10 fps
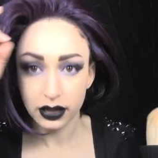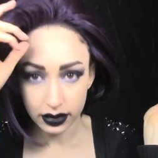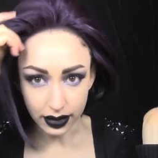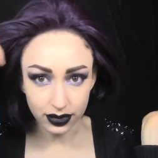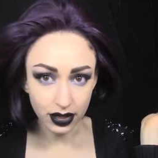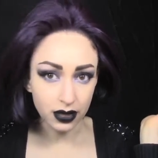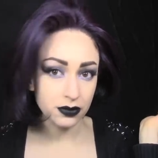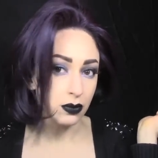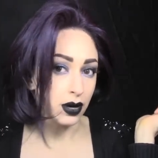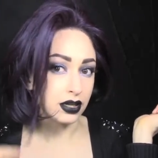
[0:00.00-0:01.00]
Like say
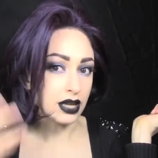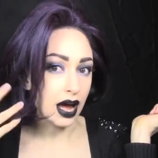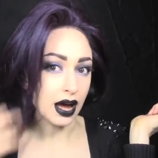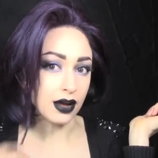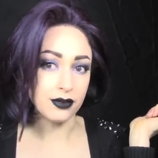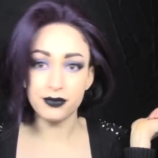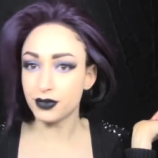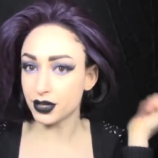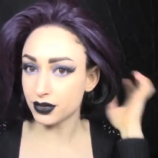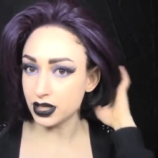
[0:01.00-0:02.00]
if you wanted to have
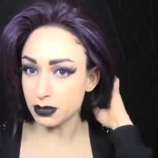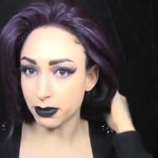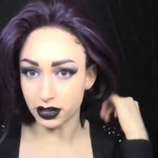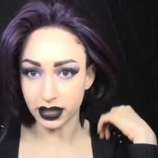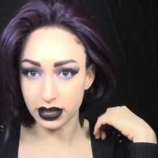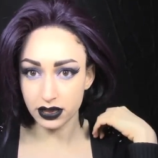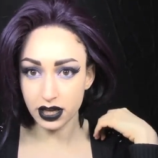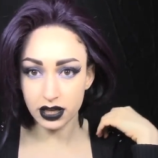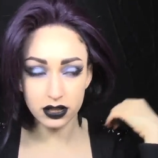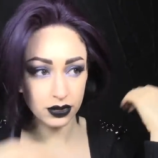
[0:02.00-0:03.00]
a crazy part like
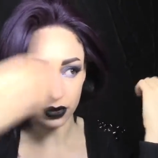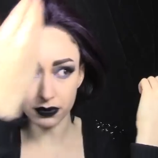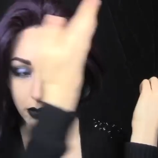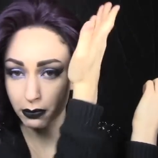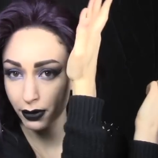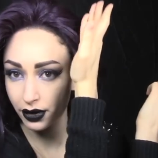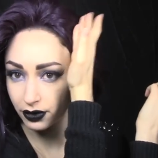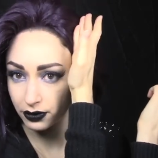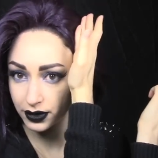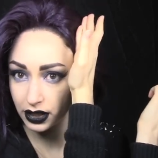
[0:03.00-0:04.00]
this, or if you want to part it
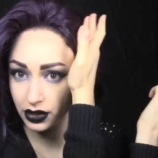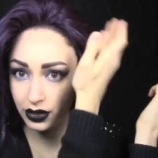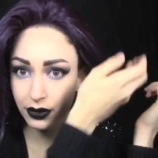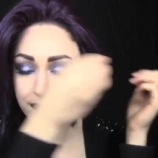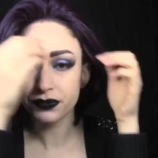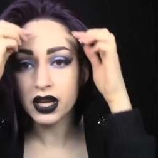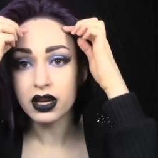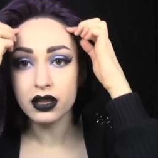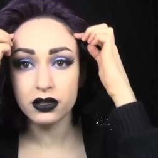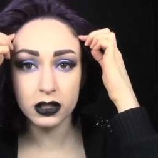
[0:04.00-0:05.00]
over here,
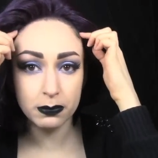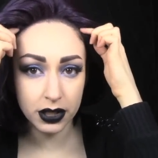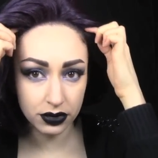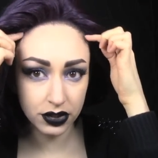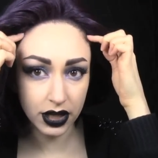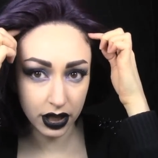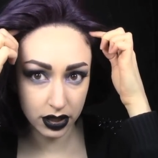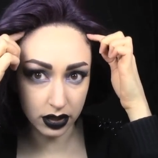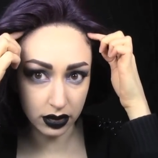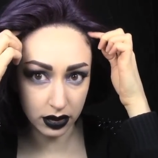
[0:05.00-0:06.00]
There's a special
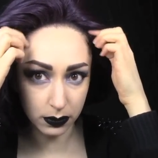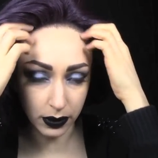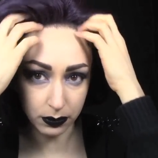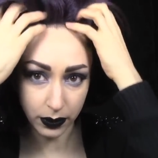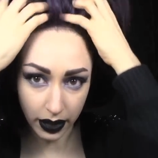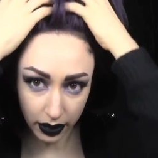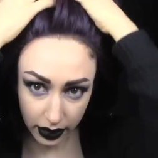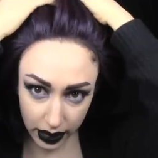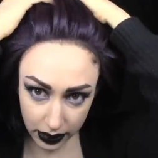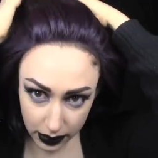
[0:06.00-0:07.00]
section in this one where
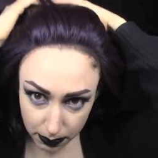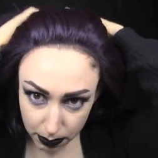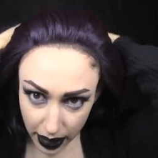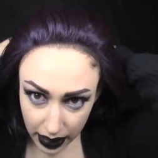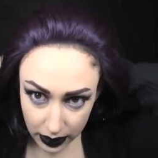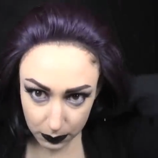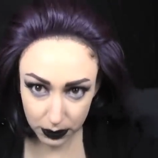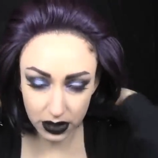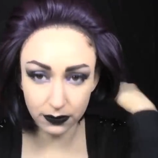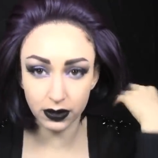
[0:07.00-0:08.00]
it's made
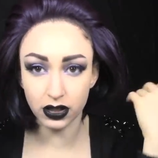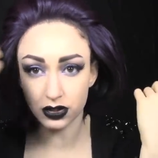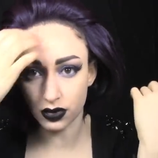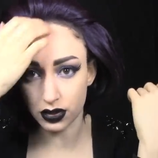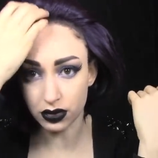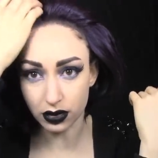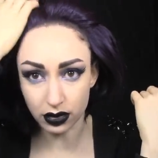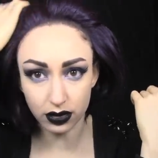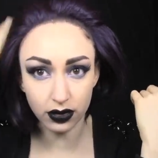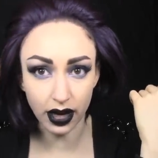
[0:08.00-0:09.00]
specifically so that you
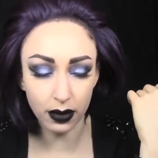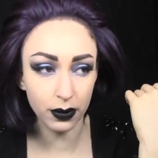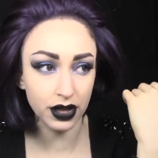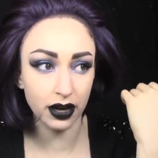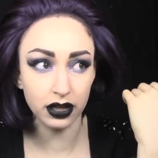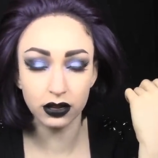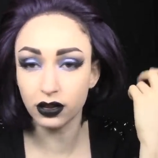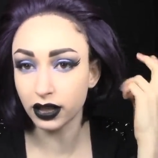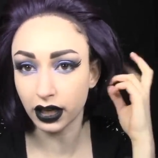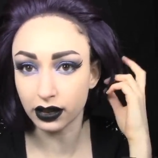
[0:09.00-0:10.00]
can do that without it
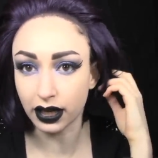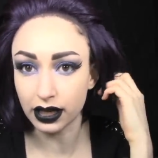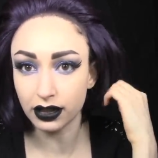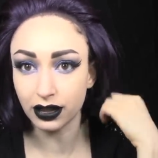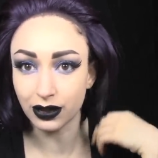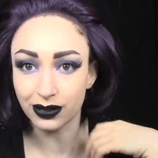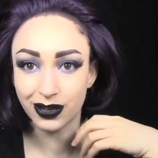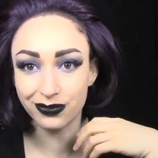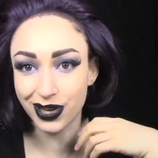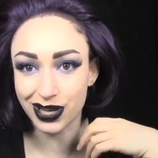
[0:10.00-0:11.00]
looking like, you know,
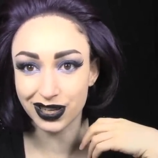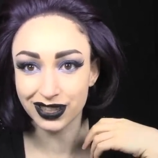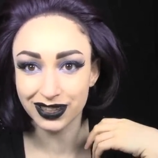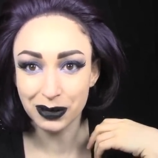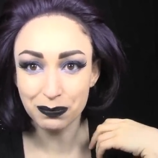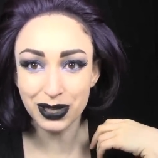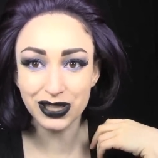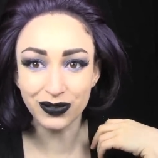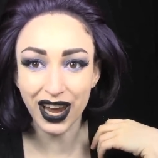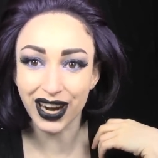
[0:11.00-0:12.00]
a fake
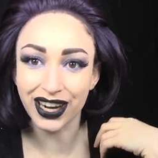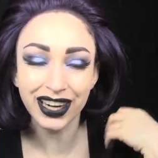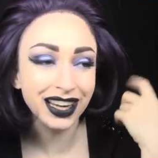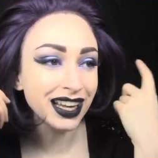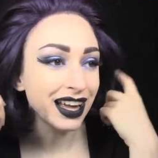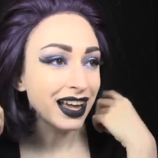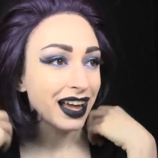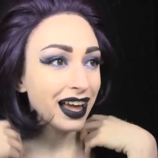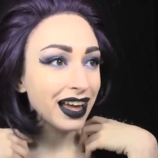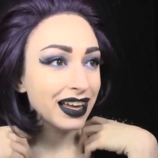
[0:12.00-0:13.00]
piece of hair.
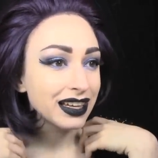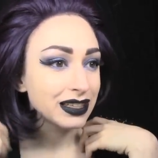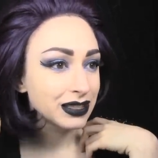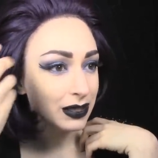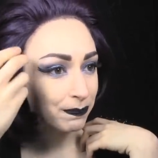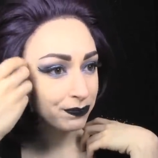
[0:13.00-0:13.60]
And